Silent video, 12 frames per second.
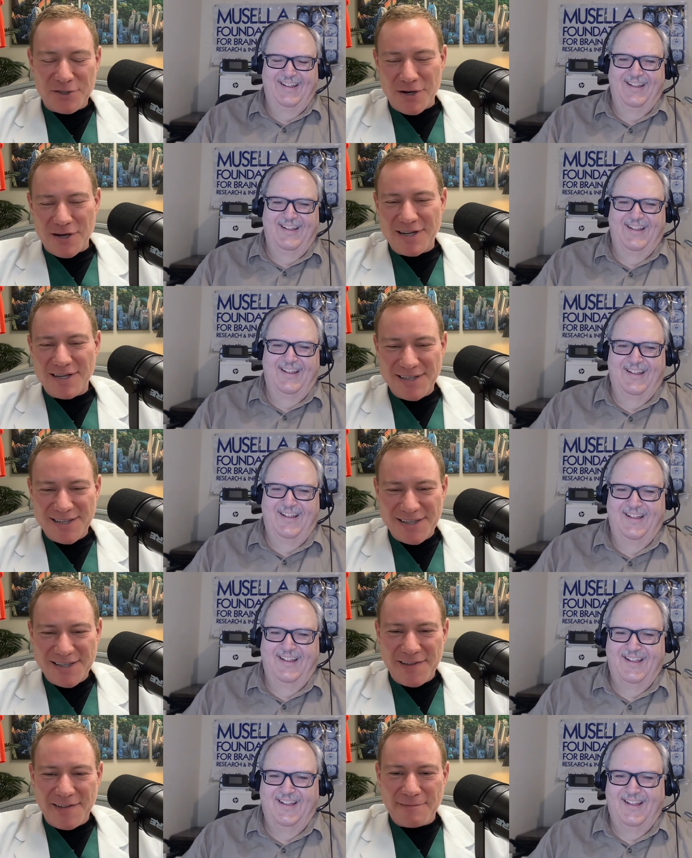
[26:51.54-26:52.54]
Speaker 1: sure.
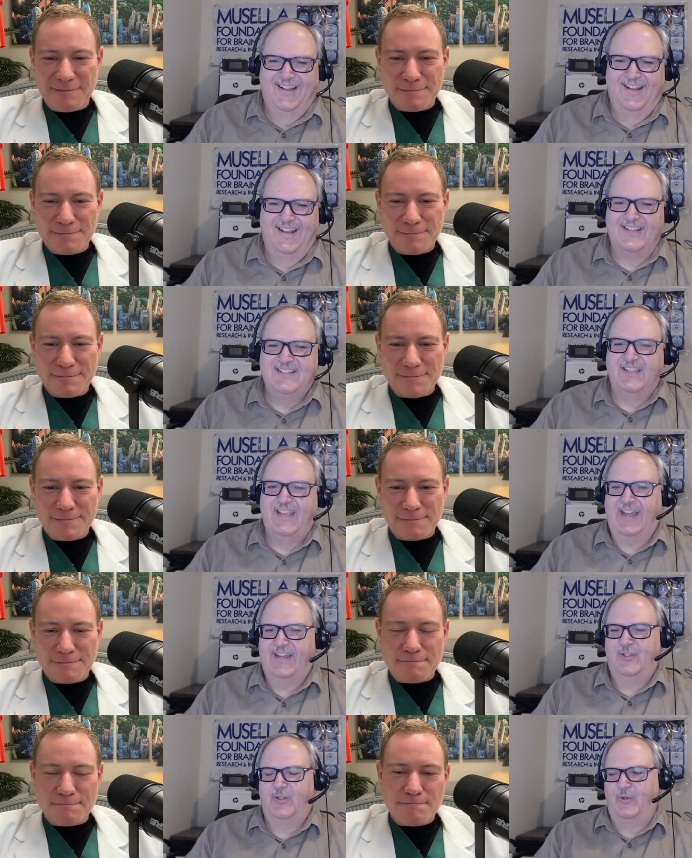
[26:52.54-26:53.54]
It's the
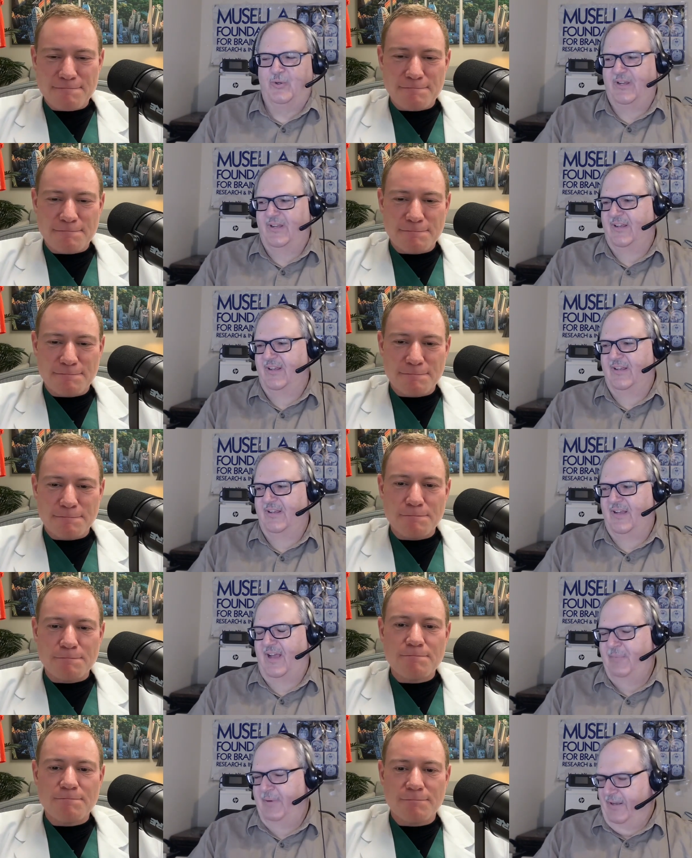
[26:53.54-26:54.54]
attitude.
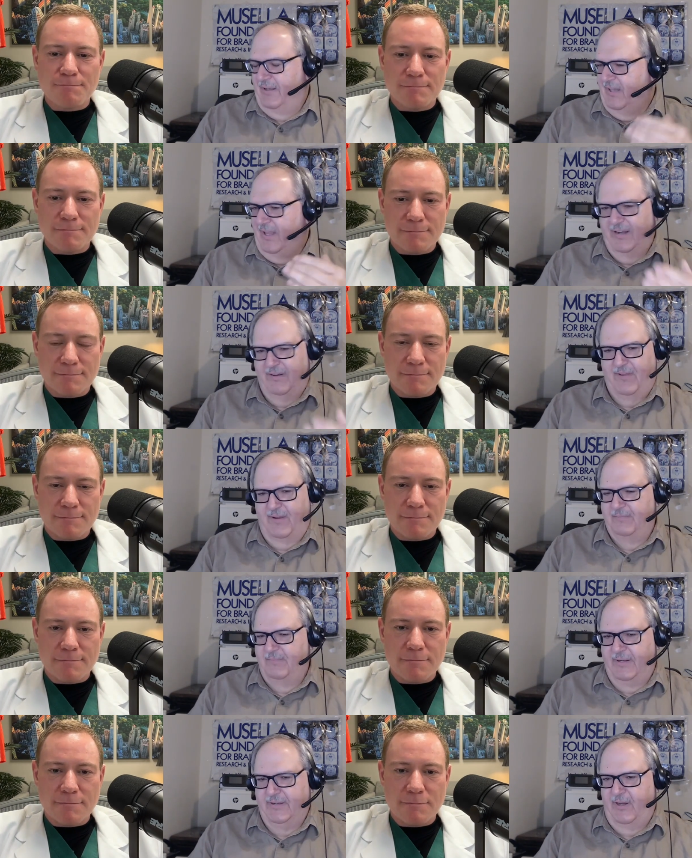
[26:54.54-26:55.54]
I've been in a lot of
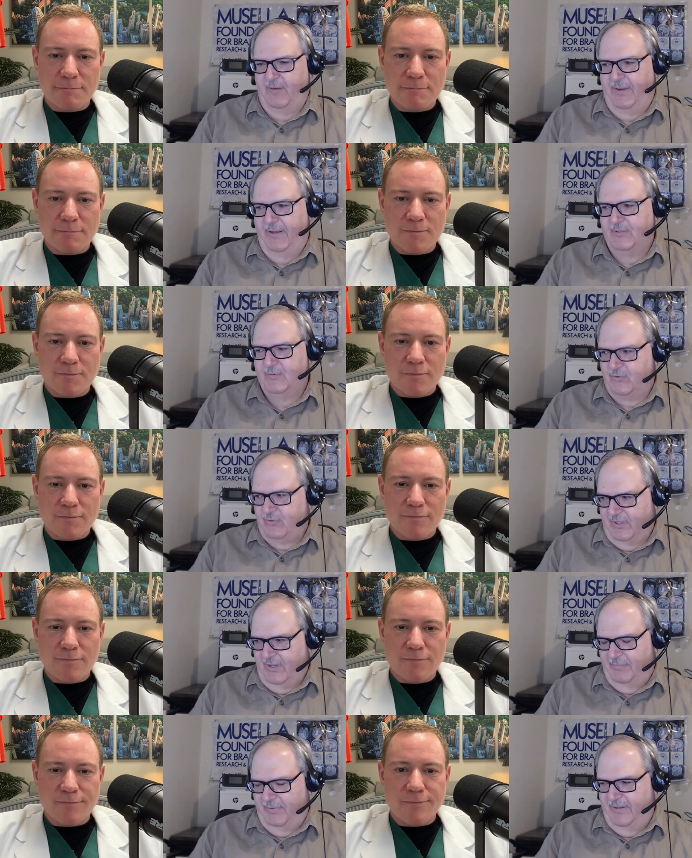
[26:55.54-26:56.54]
Medicare meetings with drug
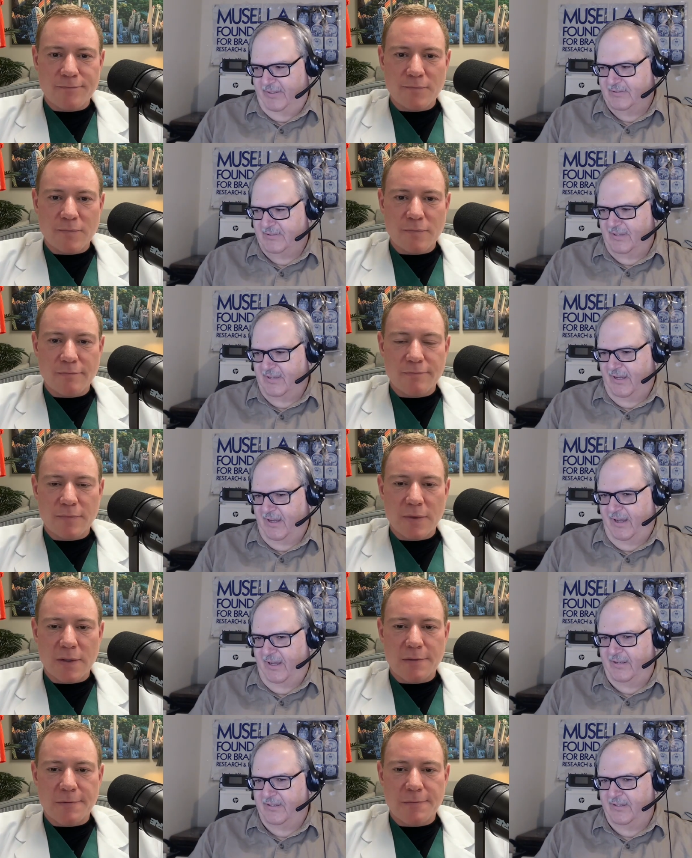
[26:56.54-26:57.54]
companies,
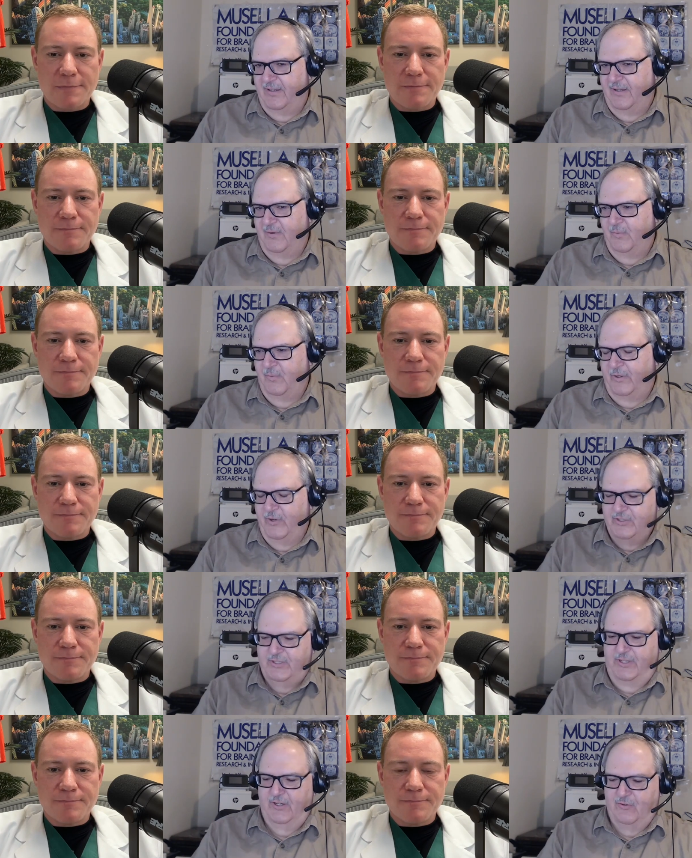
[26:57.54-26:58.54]
and when you're
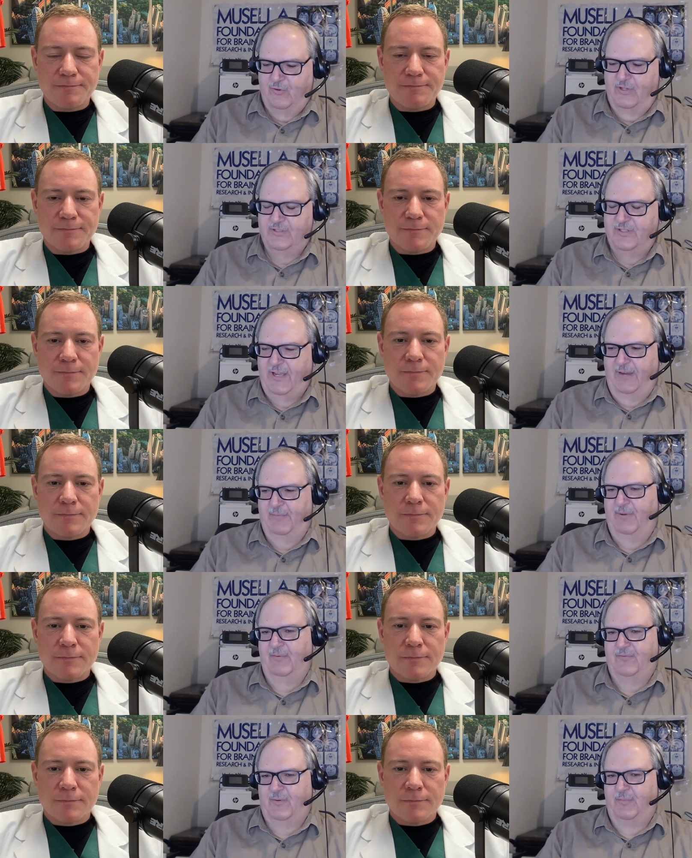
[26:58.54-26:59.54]
sitting across the
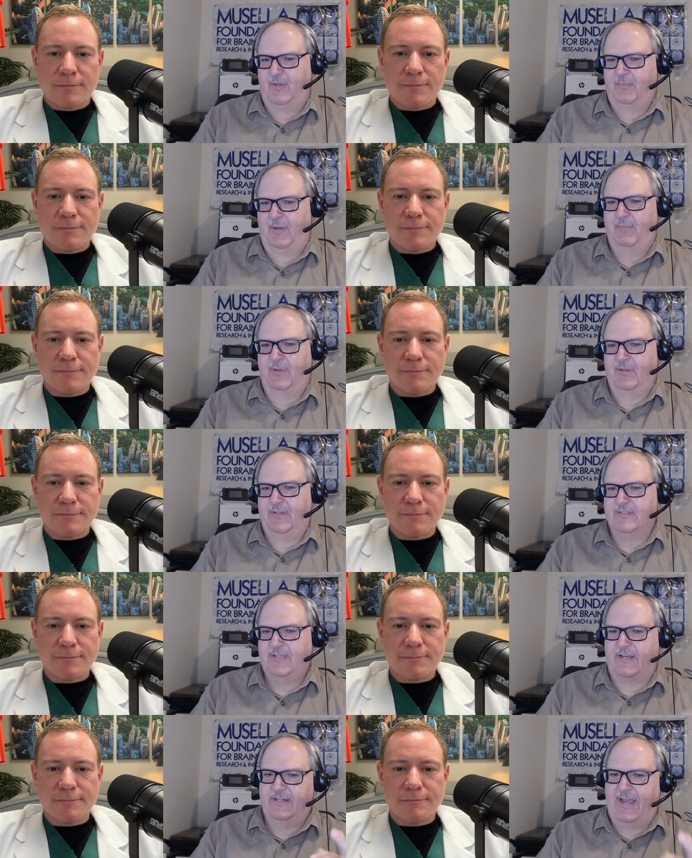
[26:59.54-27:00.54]
table from these people, there's
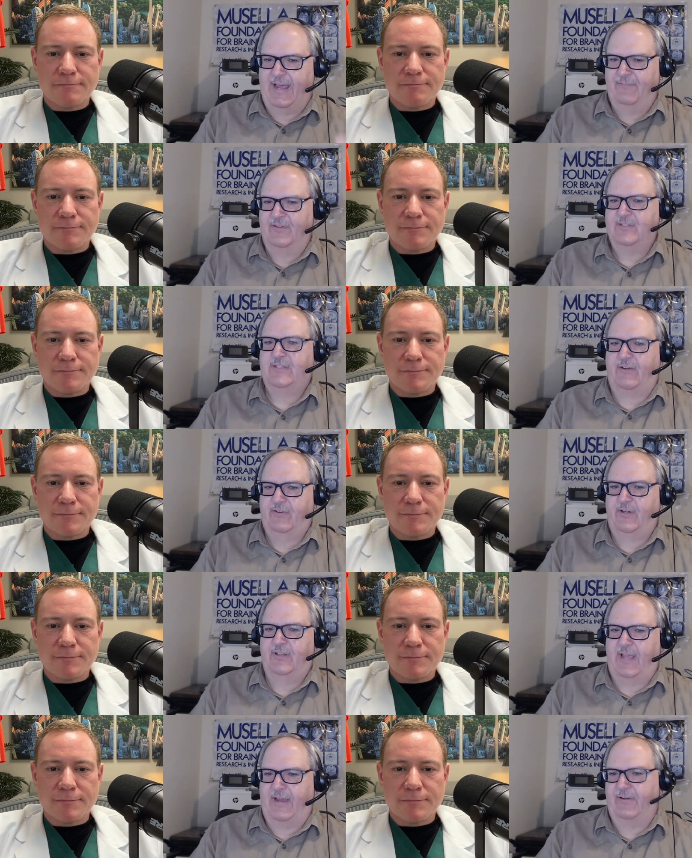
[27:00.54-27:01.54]
like an
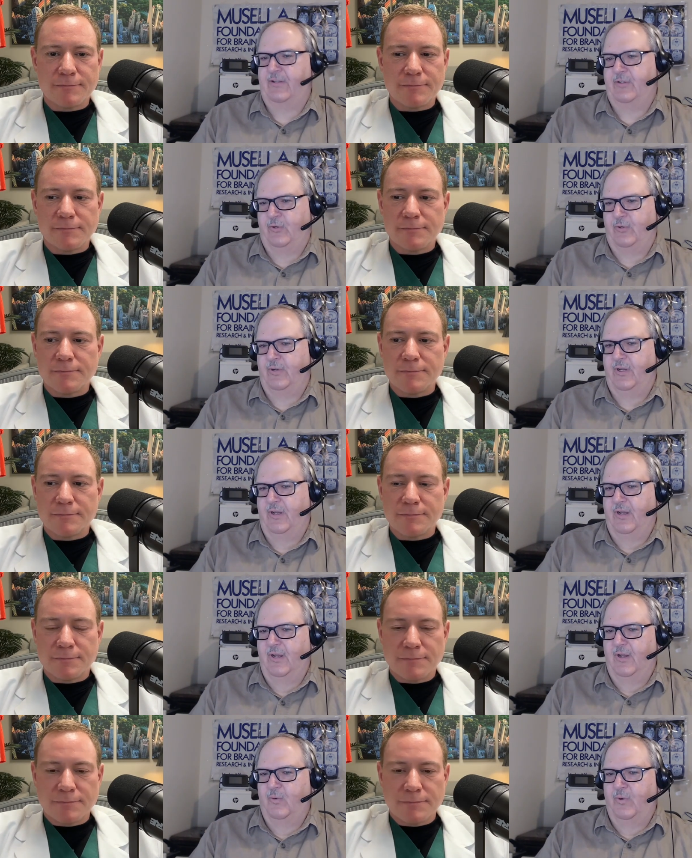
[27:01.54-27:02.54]
adversarial attitude
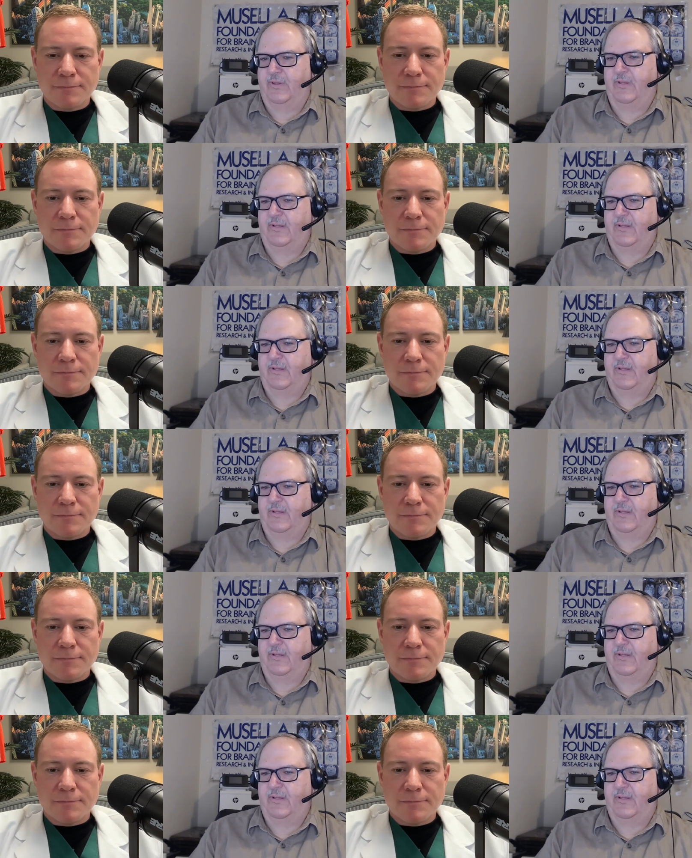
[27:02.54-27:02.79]
where the